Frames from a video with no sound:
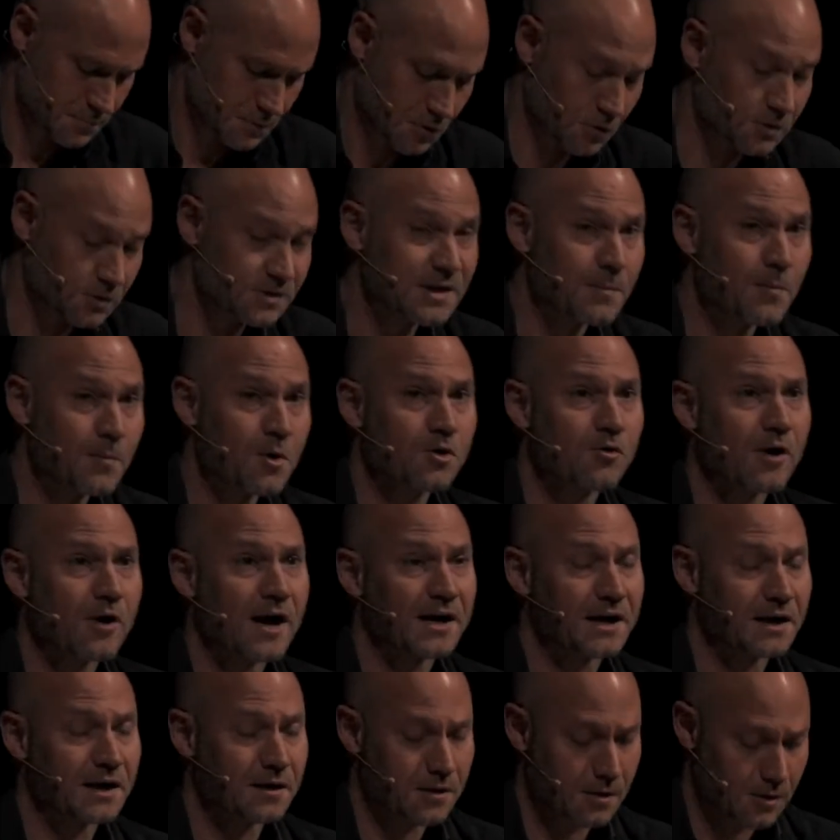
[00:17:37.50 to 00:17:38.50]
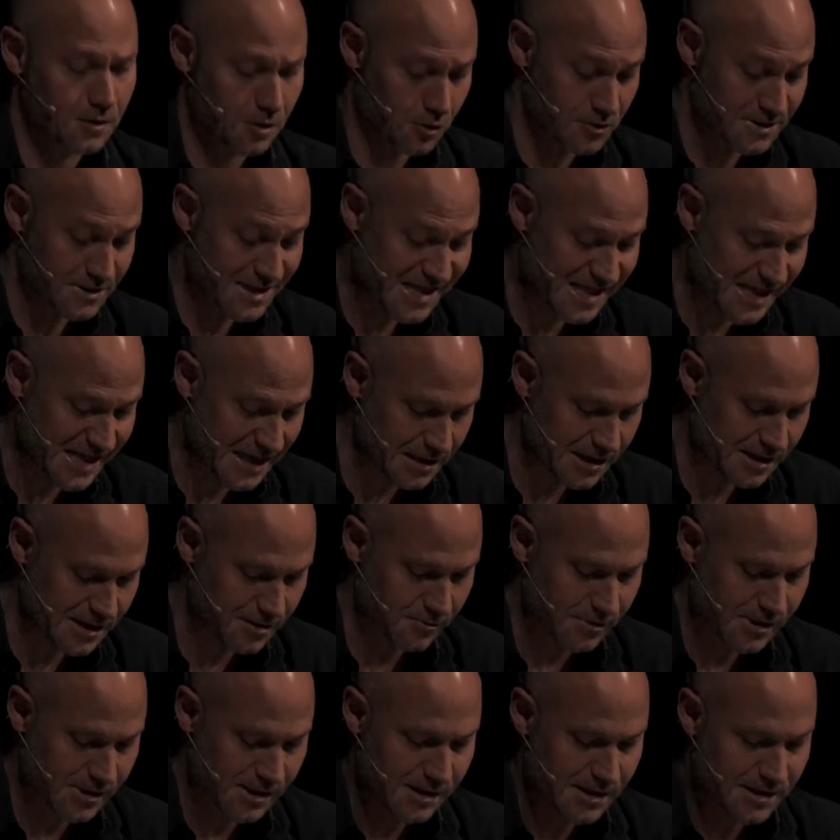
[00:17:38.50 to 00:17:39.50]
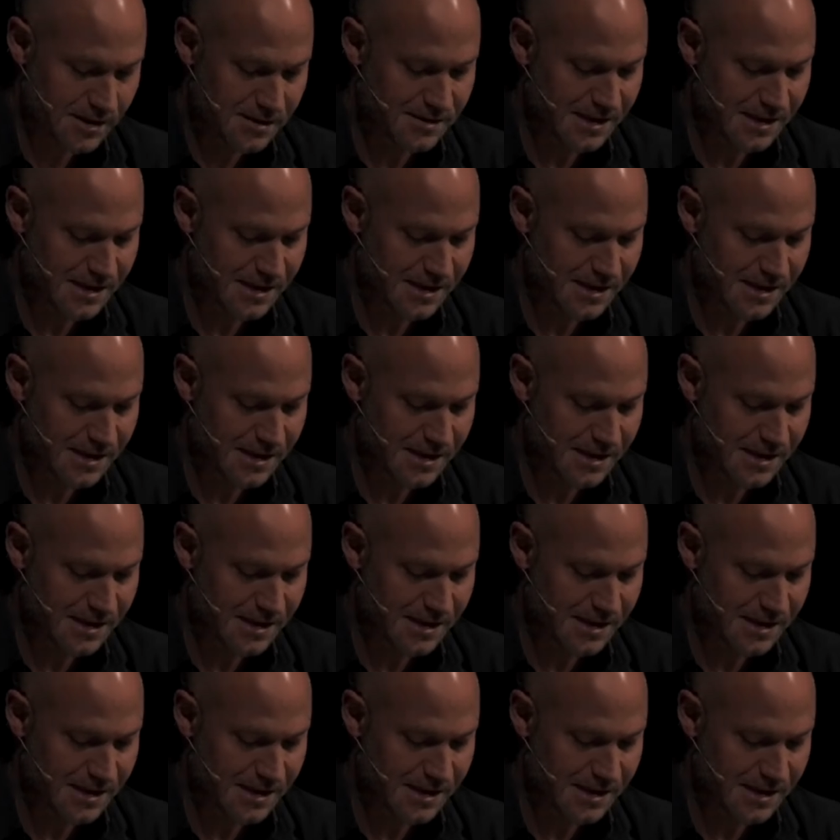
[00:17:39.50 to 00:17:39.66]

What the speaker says: on democratic consensus.